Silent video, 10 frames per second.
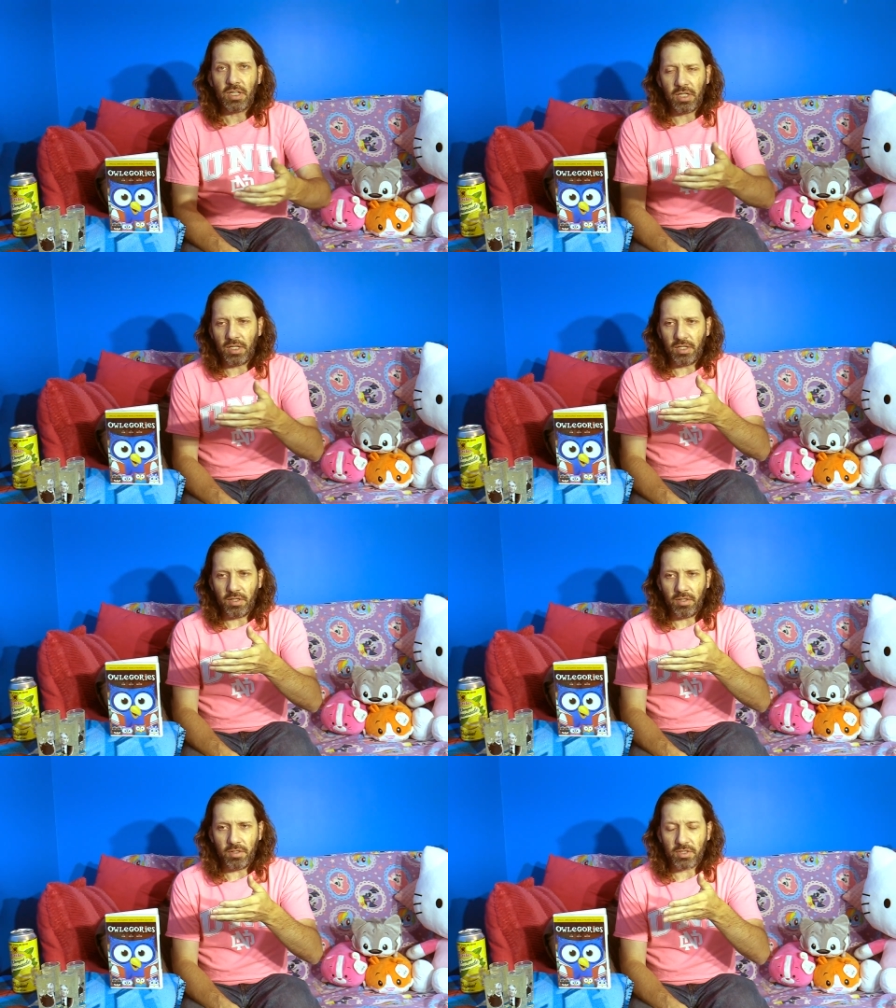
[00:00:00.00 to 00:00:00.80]

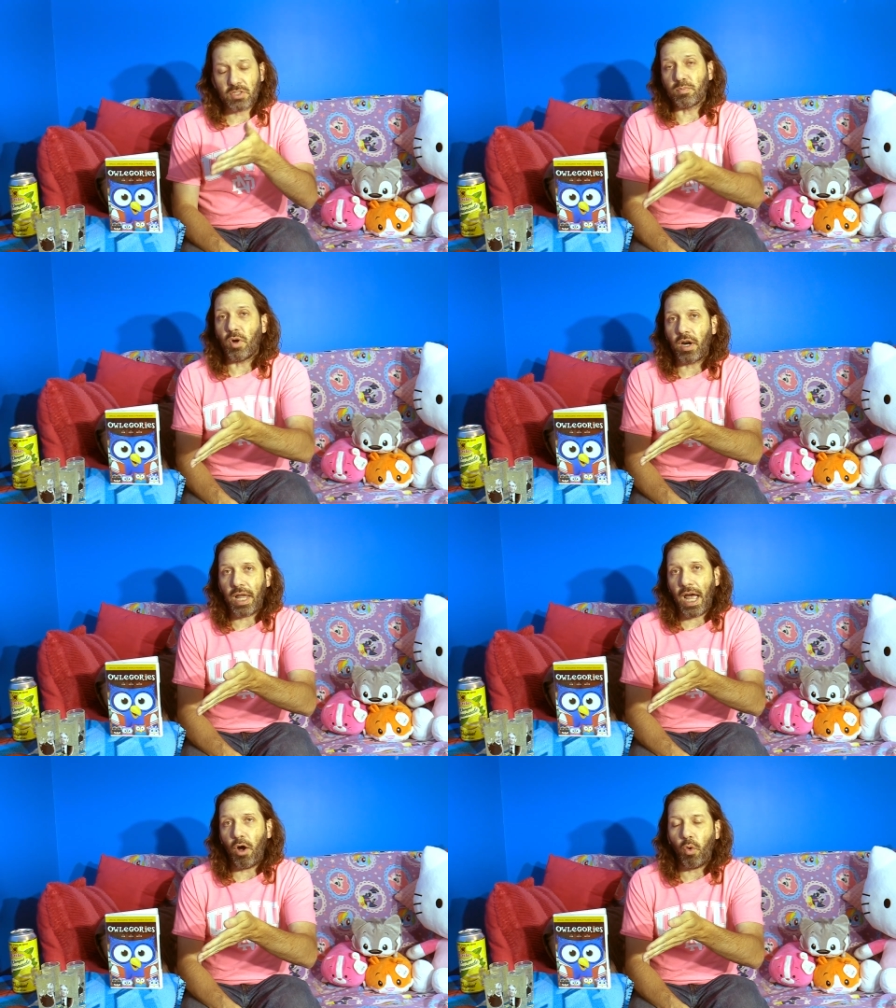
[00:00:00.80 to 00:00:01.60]
And the
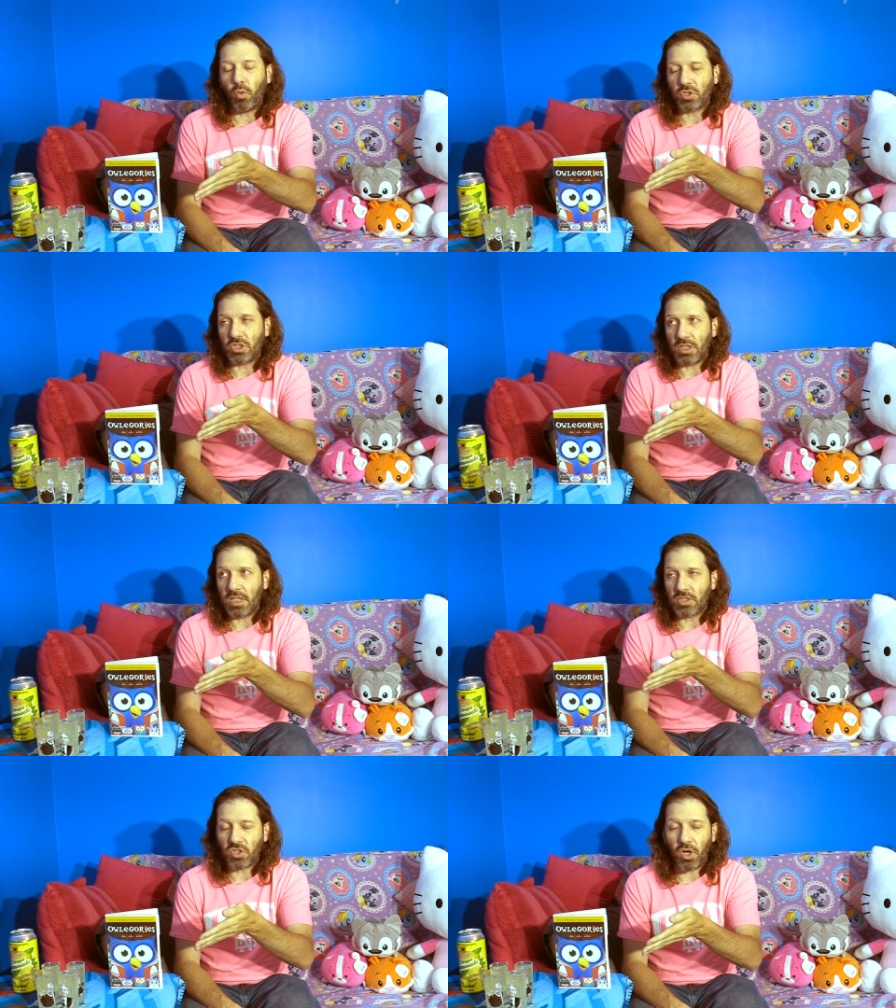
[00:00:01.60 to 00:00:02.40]
smart owl, she
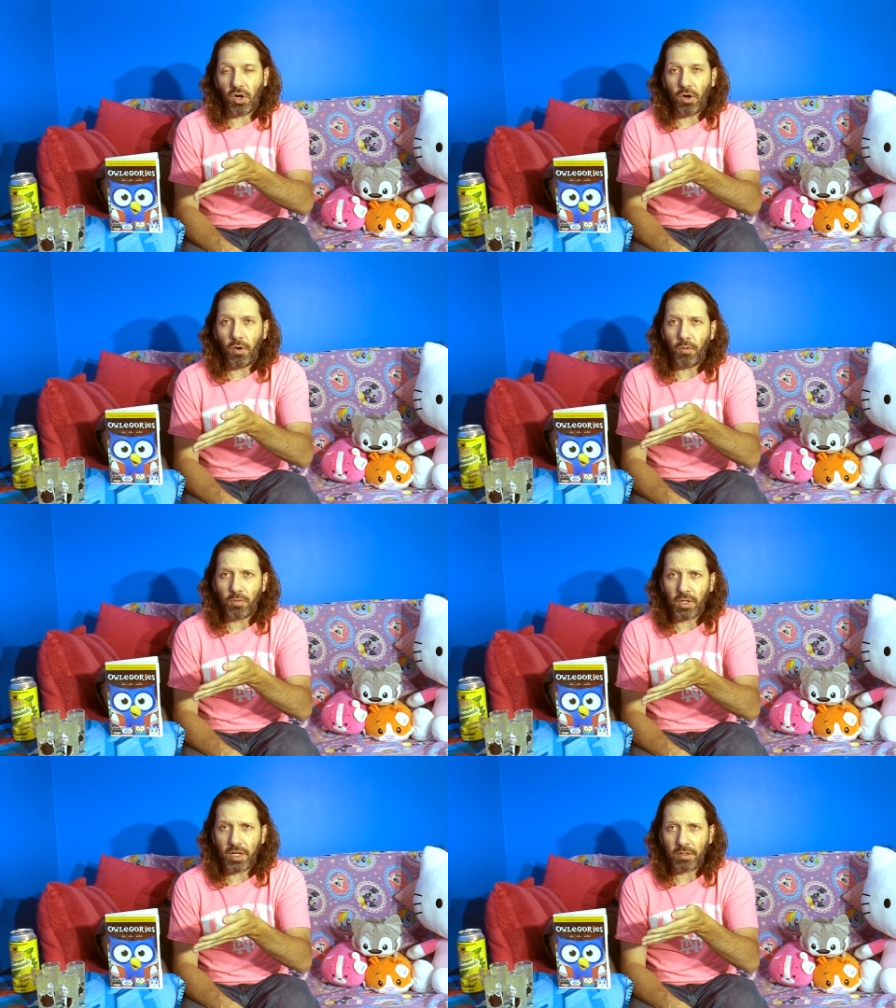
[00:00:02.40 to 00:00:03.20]
gets
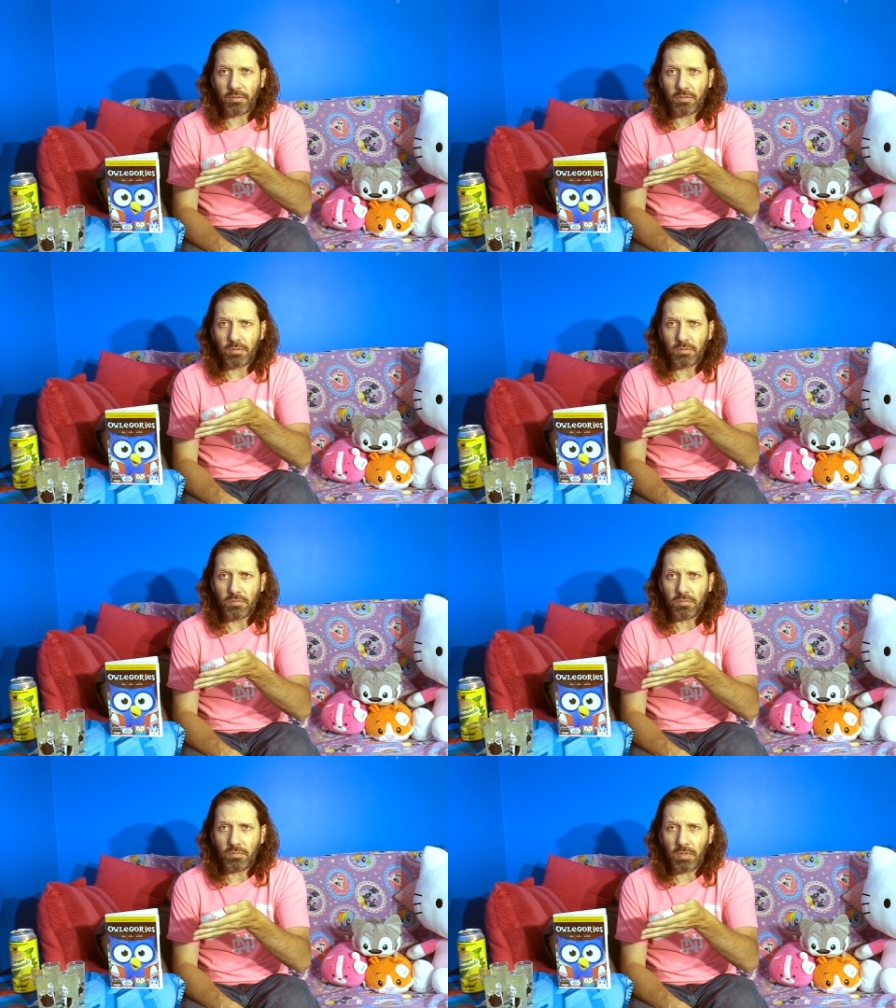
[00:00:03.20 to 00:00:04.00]
all like
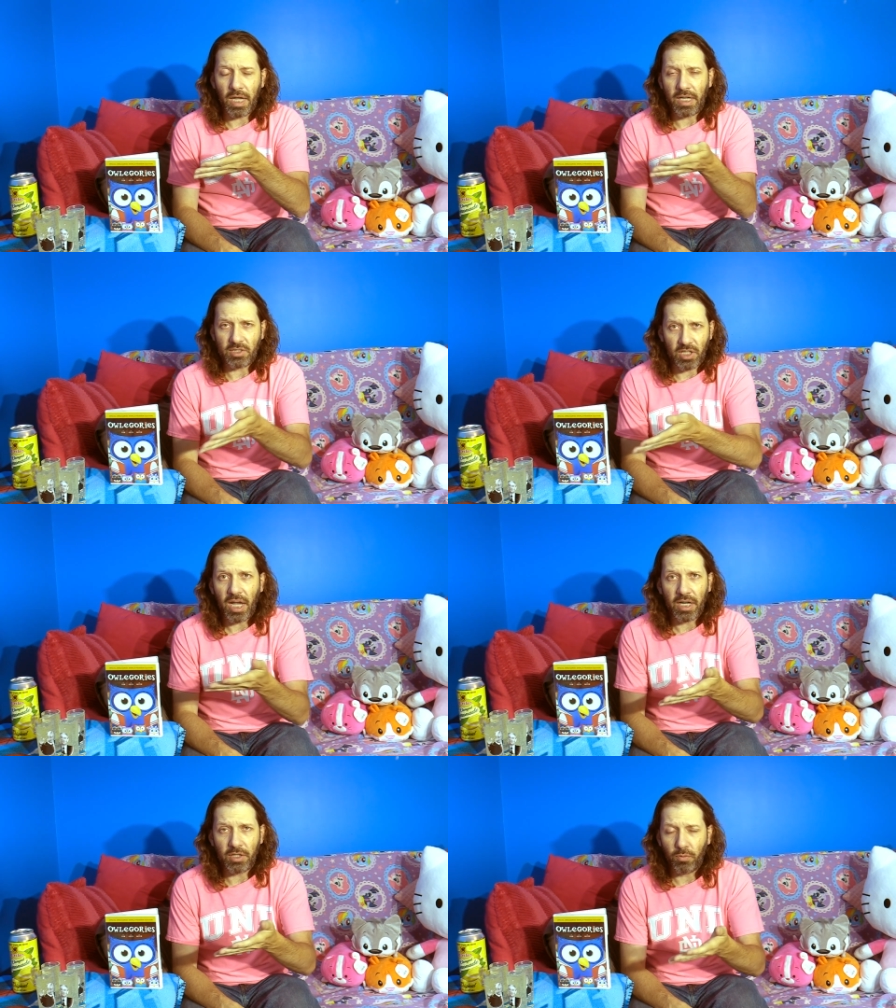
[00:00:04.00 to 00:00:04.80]

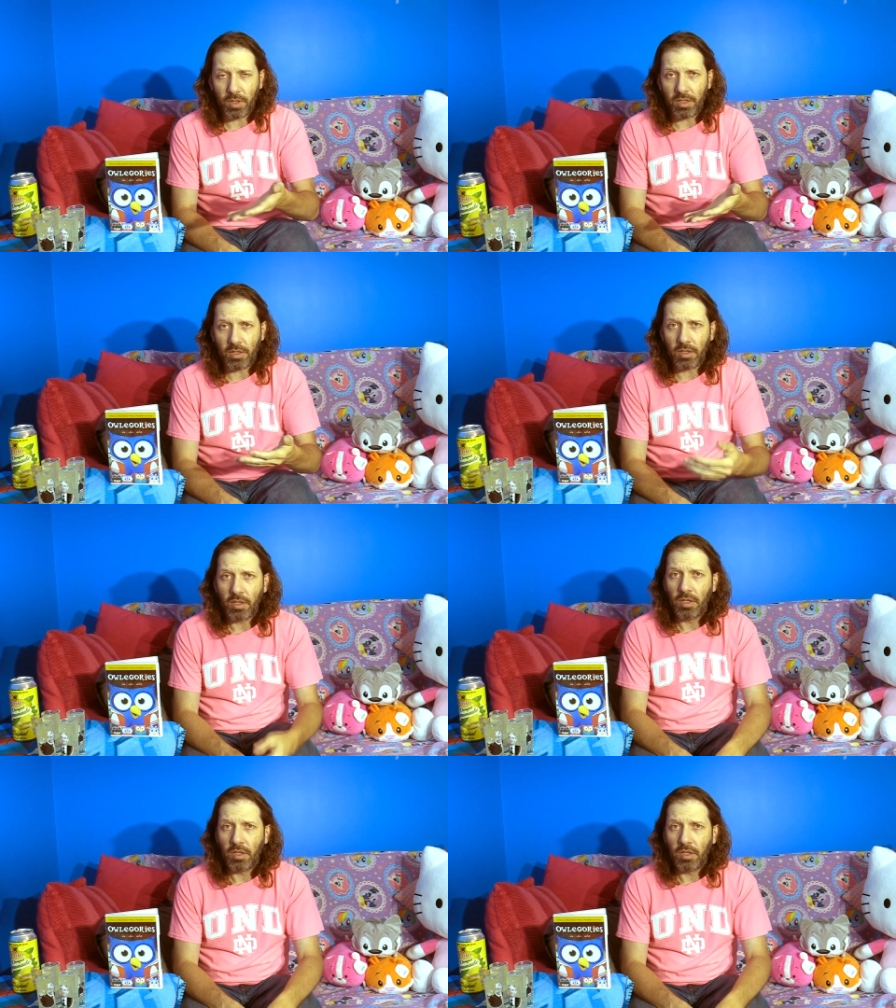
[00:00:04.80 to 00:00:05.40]
anxiety ridden.